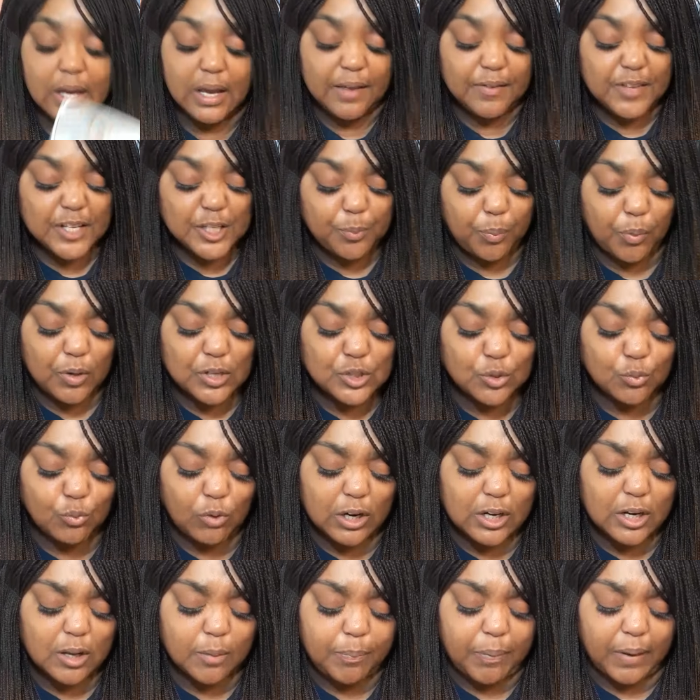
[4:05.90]
This person
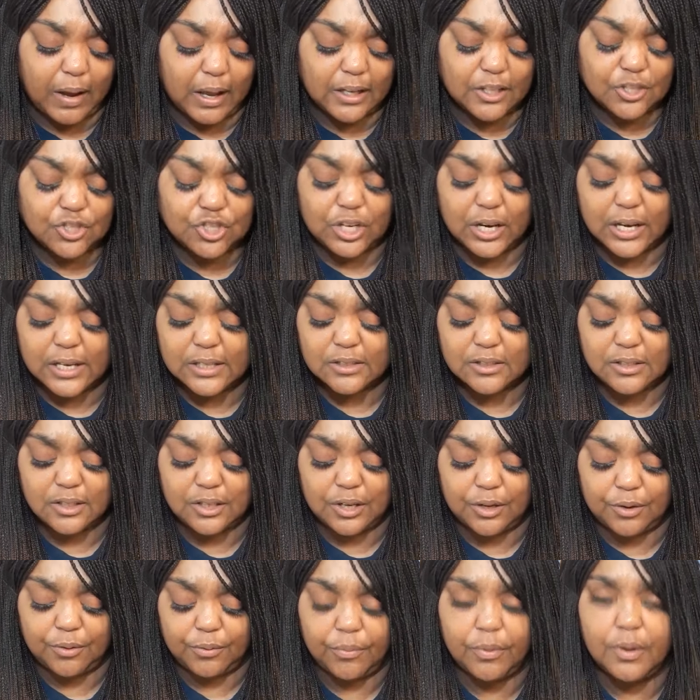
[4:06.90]
want to apologize to
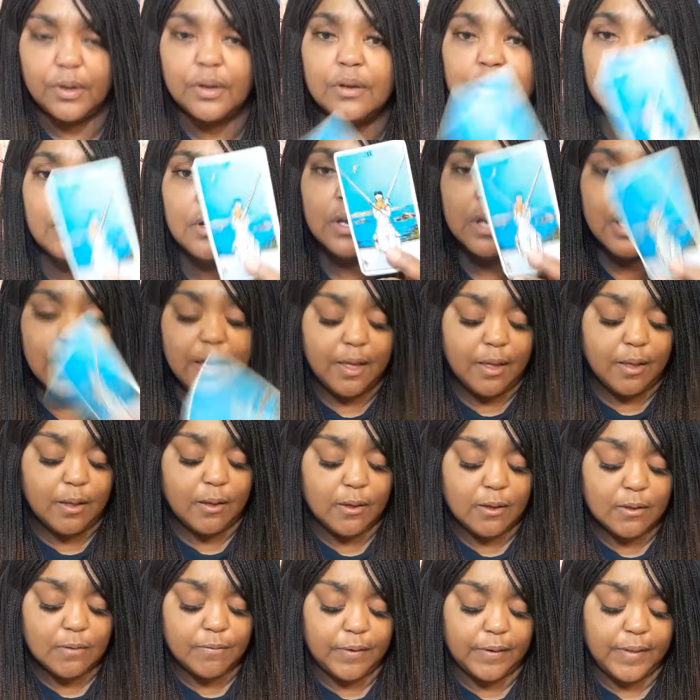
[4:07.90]
you
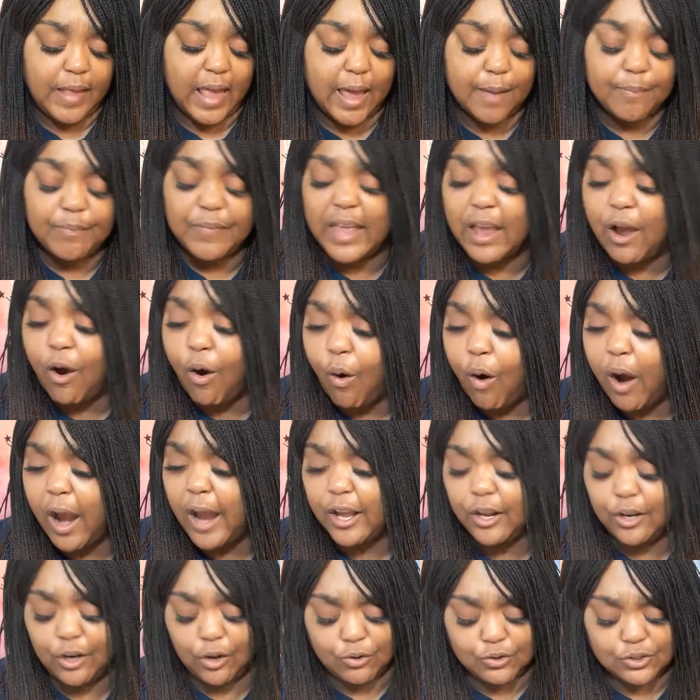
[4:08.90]
for having their heart
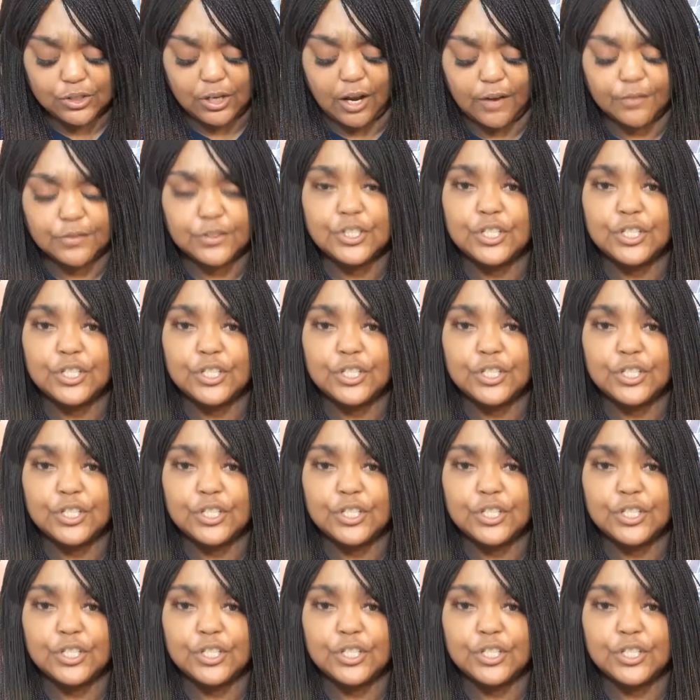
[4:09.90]
closed off